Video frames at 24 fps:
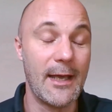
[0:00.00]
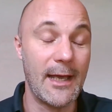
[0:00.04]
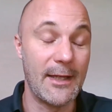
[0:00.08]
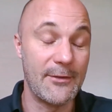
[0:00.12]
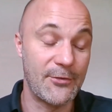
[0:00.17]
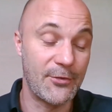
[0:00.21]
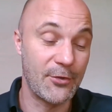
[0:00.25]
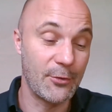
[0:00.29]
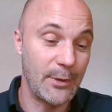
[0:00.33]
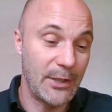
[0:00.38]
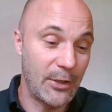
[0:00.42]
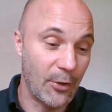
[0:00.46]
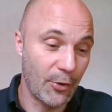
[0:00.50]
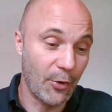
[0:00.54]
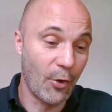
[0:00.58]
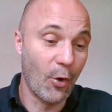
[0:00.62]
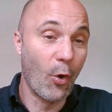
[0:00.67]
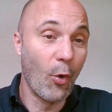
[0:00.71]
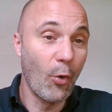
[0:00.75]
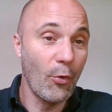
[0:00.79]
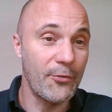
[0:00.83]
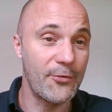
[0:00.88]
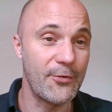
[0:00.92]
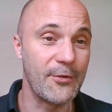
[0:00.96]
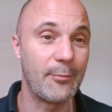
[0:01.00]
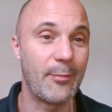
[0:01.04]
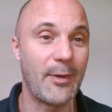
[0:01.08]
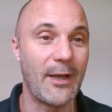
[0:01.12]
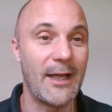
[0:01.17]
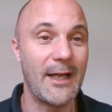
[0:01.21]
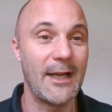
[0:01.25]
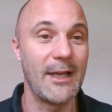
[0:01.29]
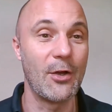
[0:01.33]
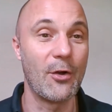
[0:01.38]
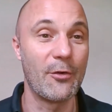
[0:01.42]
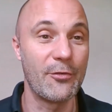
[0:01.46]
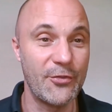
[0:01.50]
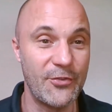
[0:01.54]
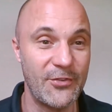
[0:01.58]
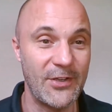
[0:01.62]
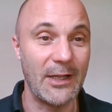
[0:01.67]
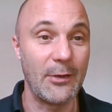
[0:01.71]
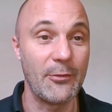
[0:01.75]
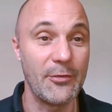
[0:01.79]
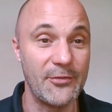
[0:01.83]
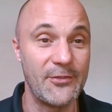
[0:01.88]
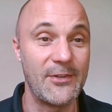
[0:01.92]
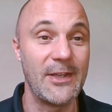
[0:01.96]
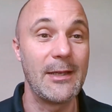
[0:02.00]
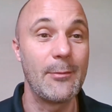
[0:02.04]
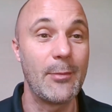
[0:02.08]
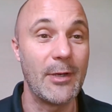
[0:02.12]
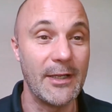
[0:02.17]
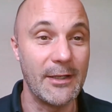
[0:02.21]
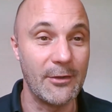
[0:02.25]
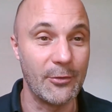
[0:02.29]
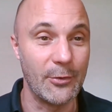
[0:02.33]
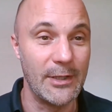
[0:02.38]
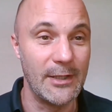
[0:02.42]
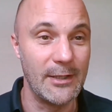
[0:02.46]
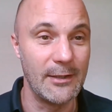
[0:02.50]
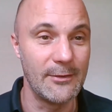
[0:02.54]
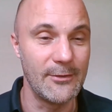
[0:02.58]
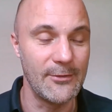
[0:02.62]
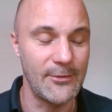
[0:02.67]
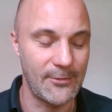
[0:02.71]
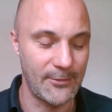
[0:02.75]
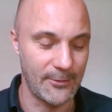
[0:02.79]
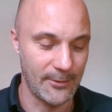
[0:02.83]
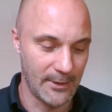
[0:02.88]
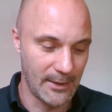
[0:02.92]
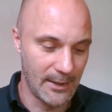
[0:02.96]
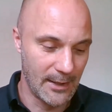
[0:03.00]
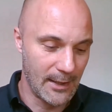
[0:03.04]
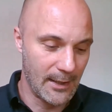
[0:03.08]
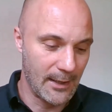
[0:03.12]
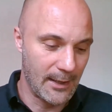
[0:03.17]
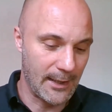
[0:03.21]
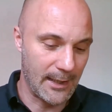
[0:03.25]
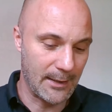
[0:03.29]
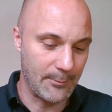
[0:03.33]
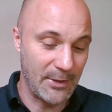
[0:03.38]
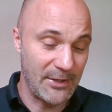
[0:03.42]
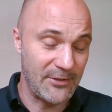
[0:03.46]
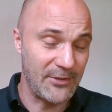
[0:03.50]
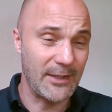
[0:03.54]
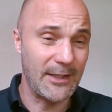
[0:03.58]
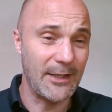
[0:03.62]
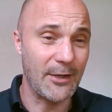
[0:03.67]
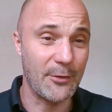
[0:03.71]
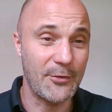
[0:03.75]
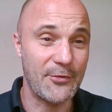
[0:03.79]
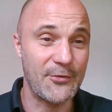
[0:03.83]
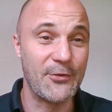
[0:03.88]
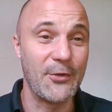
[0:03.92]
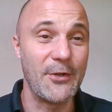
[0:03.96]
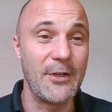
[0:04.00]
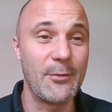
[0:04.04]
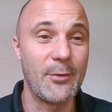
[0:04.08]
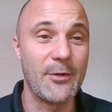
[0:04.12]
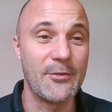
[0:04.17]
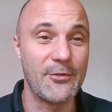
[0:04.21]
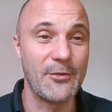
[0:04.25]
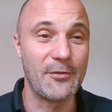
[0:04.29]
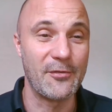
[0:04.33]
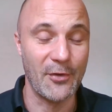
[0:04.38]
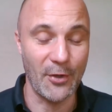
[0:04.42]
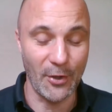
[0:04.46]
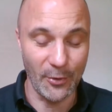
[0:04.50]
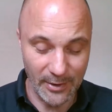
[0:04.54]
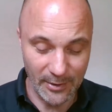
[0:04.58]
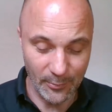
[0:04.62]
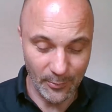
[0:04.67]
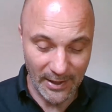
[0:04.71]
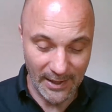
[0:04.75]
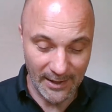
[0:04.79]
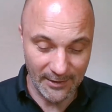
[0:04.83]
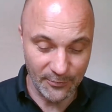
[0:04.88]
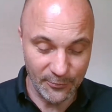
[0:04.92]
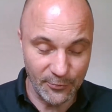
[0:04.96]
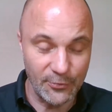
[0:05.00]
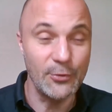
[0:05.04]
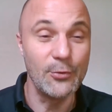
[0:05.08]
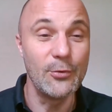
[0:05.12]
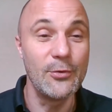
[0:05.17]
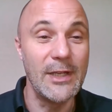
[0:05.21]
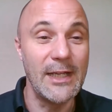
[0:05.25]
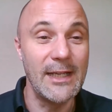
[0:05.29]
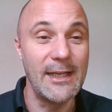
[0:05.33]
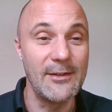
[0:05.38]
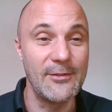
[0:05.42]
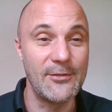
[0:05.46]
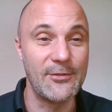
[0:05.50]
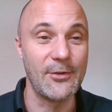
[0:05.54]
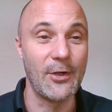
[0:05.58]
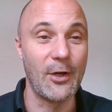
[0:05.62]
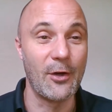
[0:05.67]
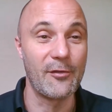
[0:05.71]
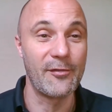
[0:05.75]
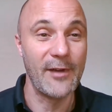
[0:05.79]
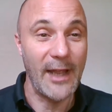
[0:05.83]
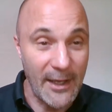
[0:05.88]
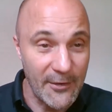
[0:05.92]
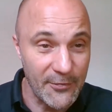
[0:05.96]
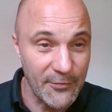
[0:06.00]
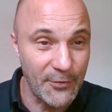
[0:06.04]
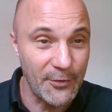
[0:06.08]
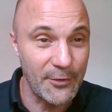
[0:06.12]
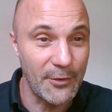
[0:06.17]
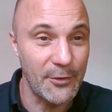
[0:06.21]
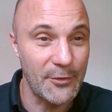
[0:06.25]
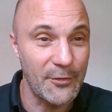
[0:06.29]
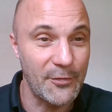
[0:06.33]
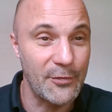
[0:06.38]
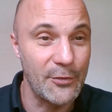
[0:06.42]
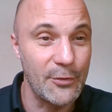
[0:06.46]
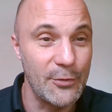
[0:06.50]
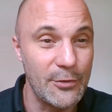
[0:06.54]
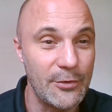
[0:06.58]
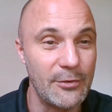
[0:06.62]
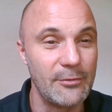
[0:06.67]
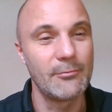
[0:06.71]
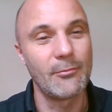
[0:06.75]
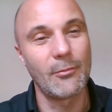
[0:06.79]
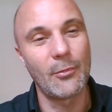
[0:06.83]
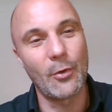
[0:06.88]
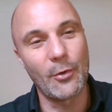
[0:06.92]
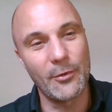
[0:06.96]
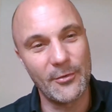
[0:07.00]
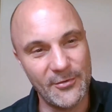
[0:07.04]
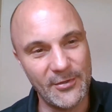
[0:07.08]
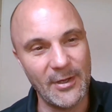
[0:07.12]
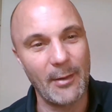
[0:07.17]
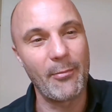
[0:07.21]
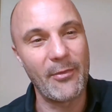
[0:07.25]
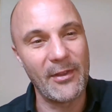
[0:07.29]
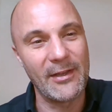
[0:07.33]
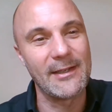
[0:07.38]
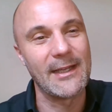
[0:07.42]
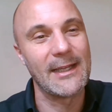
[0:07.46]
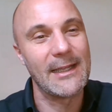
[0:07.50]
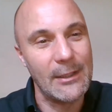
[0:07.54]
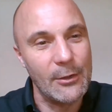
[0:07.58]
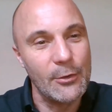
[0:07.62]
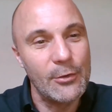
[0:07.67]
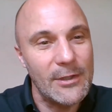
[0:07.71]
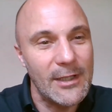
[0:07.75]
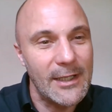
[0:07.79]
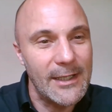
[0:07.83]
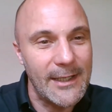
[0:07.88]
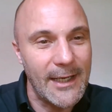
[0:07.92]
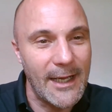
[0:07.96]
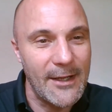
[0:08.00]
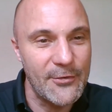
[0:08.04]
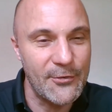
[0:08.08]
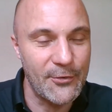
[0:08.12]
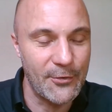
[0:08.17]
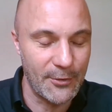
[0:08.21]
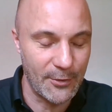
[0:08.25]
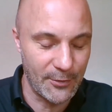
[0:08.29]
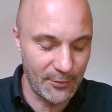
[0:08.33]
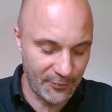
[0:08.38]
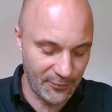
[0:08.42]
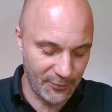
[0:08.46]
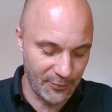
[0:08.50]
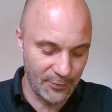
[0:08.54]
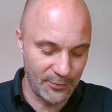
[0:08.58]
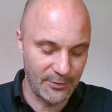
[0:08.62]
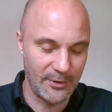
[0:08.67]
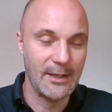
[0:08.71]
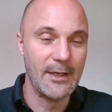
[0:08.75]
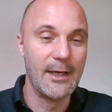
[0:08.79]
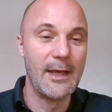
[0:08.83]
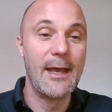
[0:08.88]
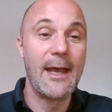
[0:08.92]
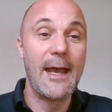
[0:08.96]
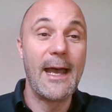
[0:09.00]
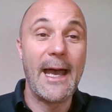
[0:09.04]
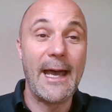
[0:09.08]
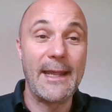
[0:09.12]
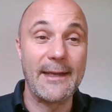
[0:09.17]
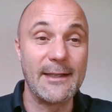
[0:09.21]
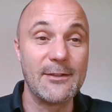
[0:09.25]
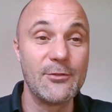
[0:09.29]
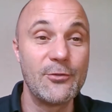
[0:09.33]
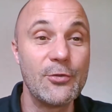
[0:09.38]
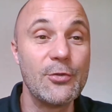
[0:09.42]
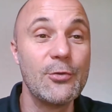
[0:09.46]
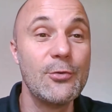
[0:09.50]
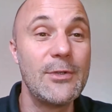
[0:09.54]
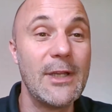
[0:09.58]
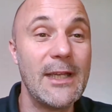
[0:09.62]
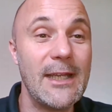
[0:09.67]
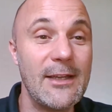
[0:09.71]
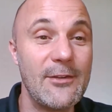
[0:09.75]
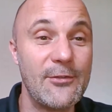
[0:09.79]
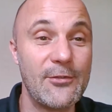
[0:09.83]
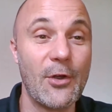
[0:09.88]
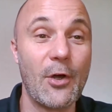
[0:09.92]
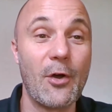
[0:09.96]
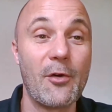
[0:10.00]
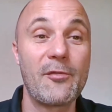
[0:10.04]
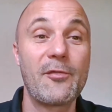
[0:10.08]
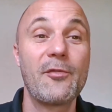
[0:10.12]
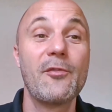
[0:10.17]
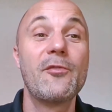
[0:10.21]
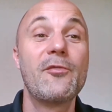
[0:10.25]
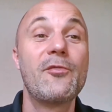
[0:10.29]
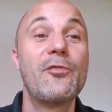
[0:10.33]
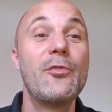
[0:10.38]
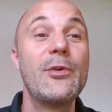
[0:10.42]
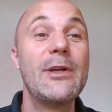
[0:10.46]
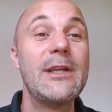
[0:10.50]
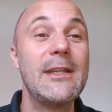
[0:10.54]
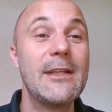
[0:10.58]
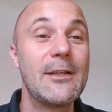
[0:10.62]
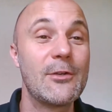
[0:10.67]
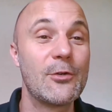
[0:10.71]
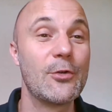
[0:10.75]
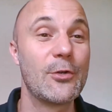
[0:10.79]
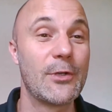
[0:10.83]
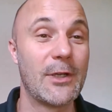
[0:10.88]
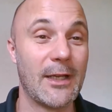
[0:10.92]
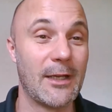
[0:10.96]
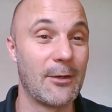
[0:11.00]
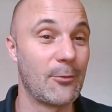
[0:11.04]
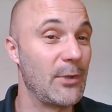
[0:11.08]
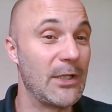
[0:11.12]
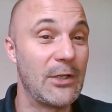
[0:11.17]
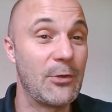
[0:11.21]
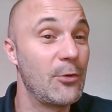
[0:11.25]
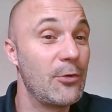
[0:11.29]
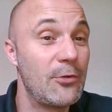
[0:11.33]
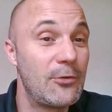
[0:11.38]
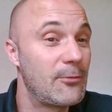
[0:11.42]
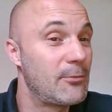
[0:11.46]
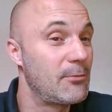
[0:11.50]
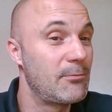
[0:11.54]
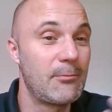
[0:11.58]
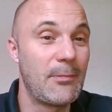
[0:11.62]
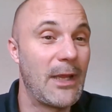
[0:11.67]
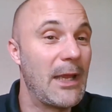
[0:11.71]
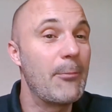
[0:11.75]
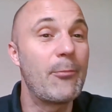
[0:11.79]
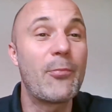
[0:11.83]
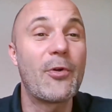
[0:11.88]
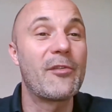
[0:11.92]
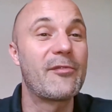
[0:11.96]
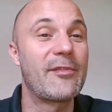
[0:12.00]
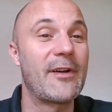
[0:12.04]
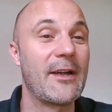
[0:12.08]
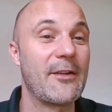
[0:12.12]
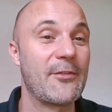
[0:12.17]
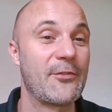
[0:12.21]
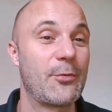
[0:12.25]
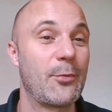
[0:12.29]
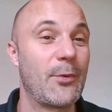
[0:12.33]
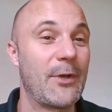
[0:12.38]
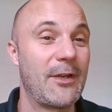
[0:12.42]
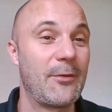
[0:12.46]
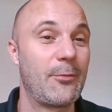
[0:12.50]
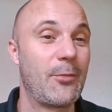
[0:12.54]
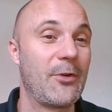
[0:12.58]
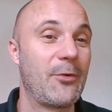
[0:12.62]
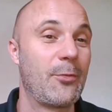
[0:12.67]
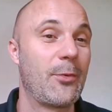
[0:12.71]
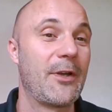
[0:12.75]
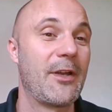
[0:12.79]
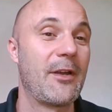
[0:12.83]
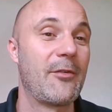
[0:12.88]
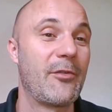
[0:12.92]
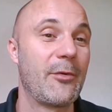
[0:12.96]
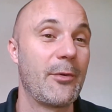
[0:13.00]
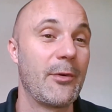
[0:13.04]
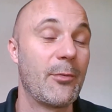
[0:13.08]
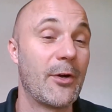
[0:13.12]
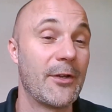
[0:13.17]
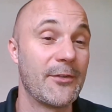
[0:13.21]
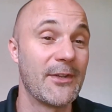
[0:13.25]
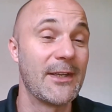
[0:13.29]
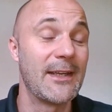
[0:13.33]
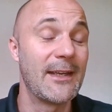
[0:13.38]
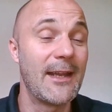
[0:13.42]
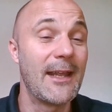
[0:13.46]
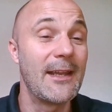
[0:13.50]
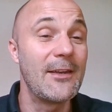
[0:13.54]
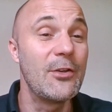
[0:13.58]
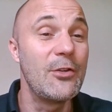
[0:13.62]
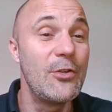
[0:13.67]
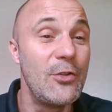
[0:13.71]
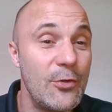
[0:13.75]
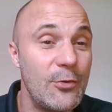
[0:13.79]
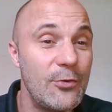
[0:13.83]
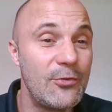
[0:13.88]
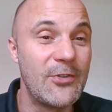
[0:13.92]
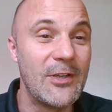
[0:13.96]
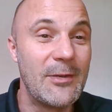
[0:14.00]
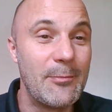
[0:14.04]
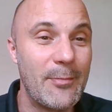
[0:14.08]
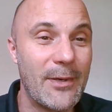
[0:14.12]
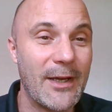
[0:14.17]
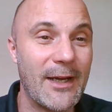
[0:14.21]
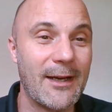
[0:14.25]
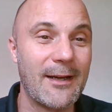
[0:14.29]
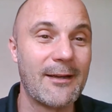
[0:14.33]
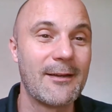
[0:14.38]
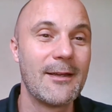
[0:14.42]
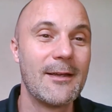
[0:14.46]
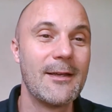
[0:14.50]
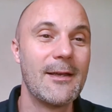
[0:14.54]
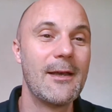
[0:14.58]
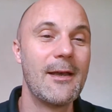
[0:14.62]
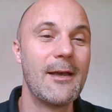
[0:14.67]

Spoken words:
And so we got a whole supply of shelf-stable ingredients. And basically our study was the following. We had 2 days of astronaut food, or something that looked like astronaut food, and then 2 days of free cooking. We could improvise with whatever we want, and it had a huge impact.